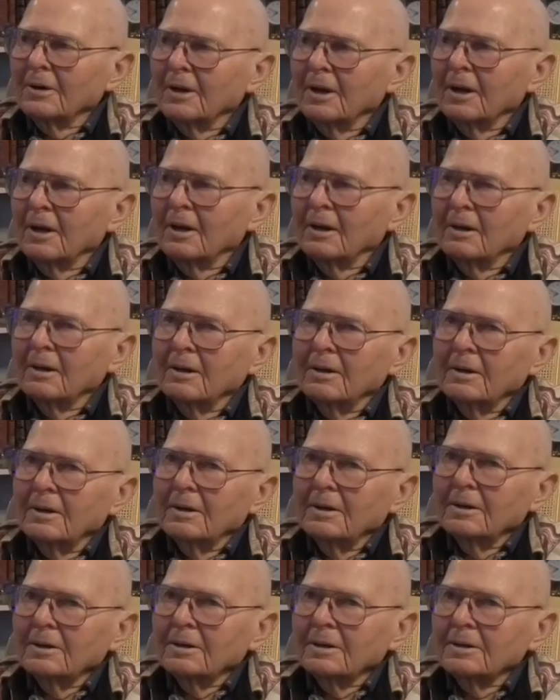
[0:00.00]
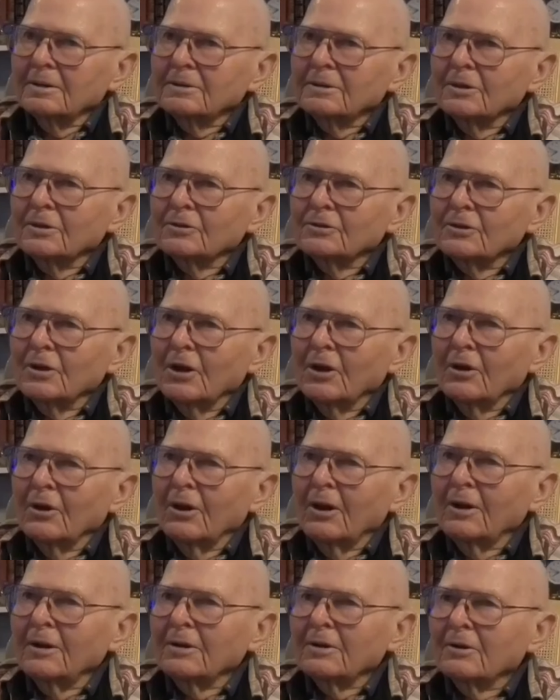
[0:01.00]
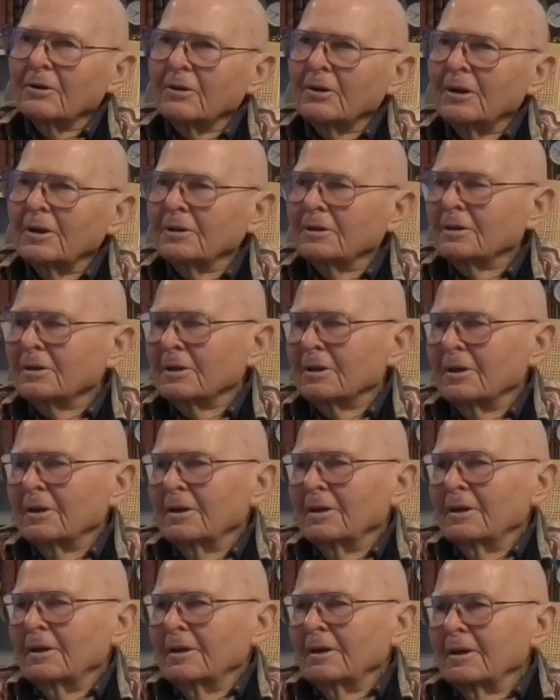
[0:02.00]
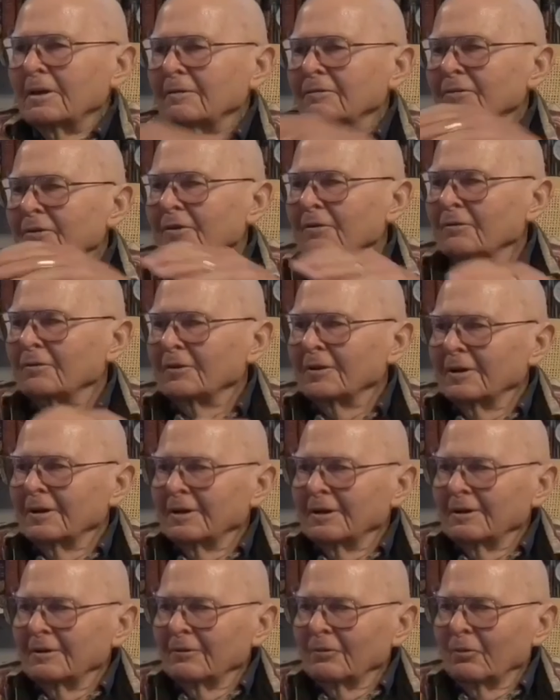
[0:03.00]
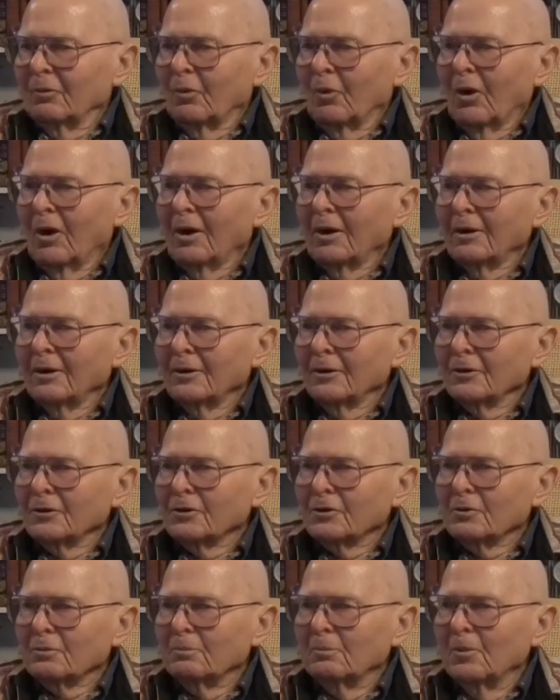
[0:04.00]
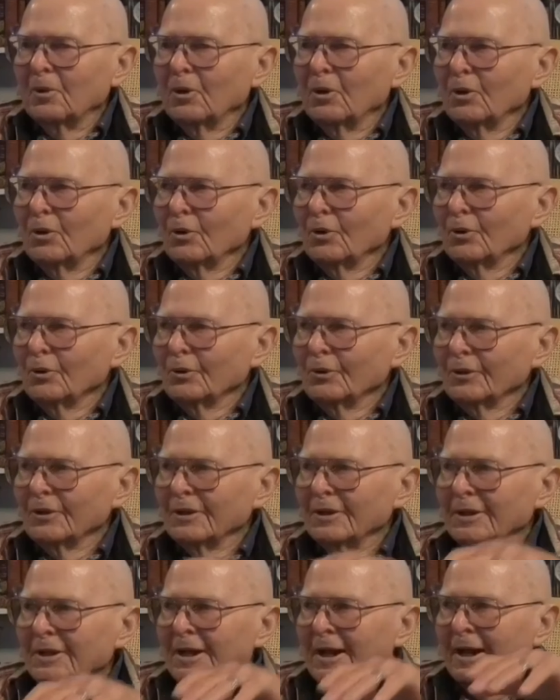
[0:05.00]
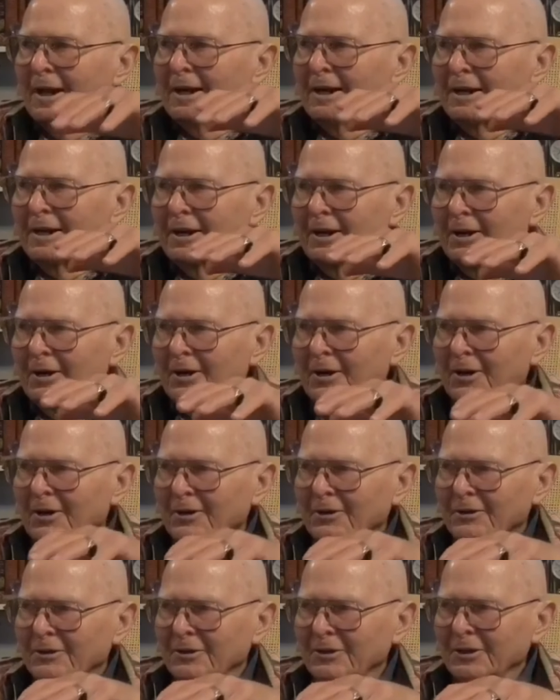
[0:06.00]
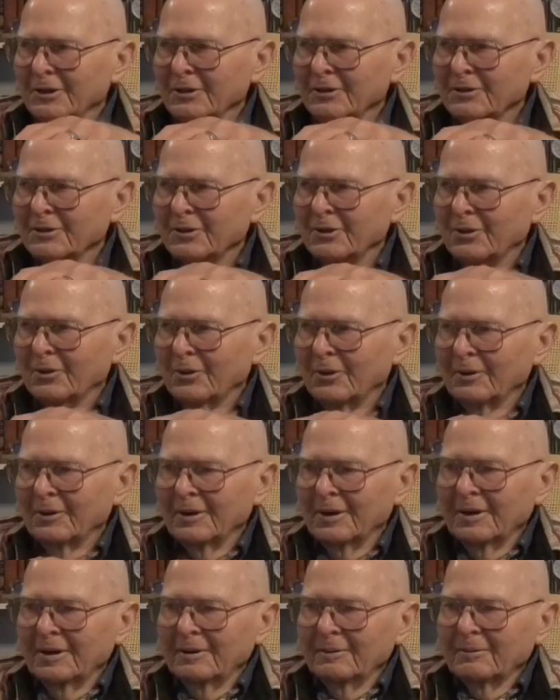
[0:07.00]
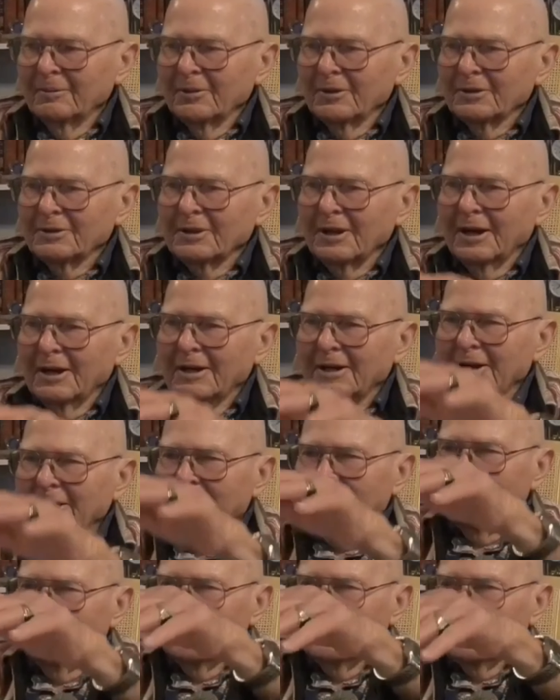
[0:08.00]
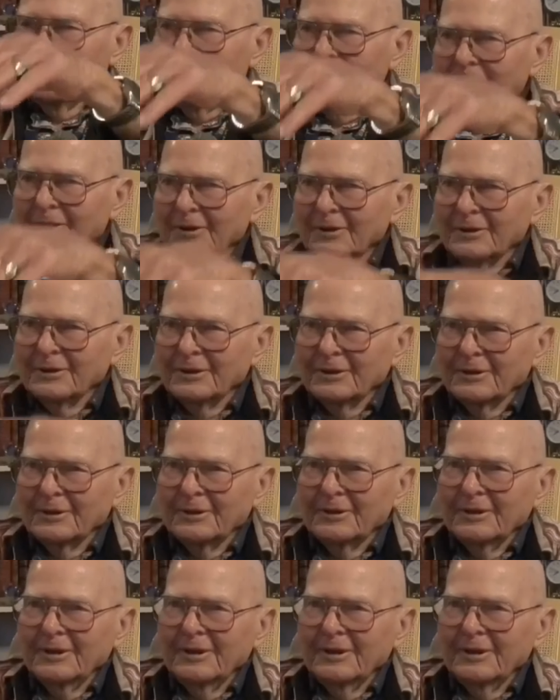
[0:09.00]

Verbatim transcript: yeah. Because yeah. there's a lot of things that, if the water smooth and that carrier just going, but that carrier is